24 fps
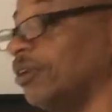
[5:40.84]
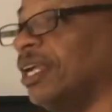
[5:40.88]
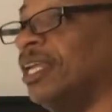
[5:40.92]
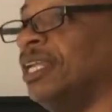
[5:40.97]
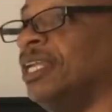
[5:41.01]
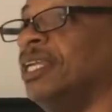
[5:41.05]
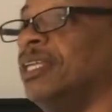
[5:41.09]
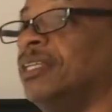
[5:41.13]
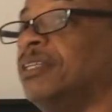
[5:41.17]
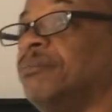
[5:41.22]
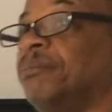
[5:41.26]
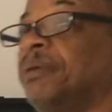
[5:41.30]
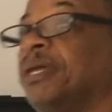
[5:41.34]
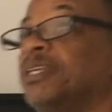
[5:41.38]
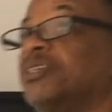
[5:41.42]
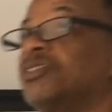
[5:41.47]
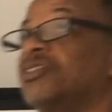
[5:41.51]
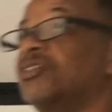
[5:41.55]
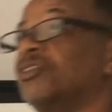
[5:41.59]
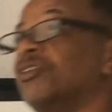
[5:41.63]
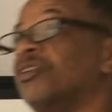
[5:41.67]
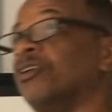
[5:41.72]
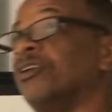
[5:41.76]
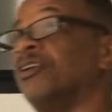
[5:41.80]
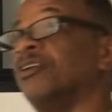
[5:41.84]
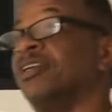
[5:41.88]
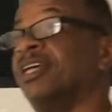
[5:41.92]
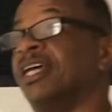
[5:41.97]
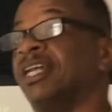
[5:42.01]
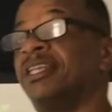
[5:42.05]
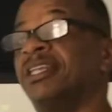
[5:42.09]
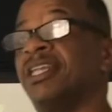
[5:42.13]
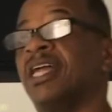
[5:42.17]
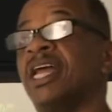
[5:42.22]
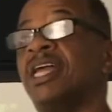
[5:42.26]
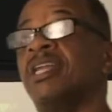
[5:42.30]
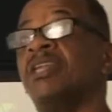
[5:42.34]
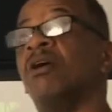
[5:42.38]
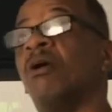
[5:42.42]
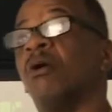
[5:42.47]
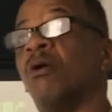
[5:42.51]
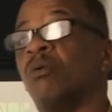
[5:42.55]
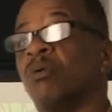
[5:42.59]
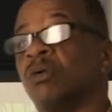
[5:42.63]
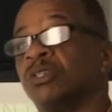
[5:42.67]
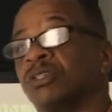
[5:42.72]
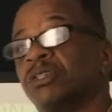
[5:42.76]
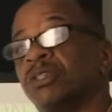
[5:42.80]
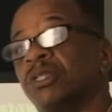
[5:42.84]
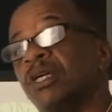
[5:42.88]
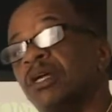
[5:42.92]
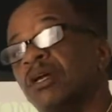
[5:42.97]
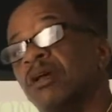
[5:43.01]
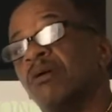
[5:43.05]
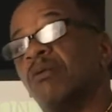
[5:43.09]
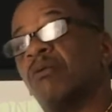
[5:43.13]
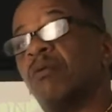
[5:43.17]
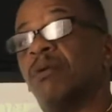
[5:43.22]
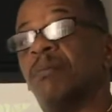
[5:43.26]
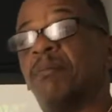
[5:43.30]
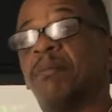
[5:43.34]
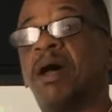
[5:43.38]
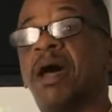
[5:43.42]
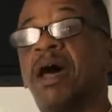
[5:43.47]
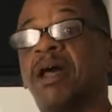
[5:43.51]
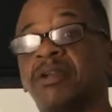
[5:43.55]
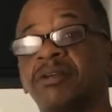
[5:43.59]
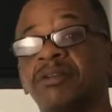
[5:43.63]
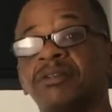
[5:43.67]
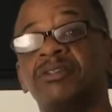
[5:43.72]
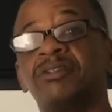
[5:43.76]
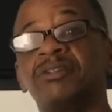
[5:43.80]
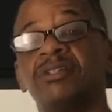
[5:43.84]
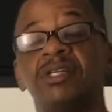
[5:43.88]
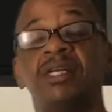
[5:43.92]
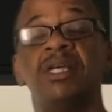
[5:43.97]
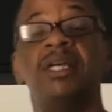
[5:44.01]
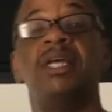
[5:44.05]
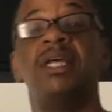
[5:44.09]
they need to make sure that they know what matters.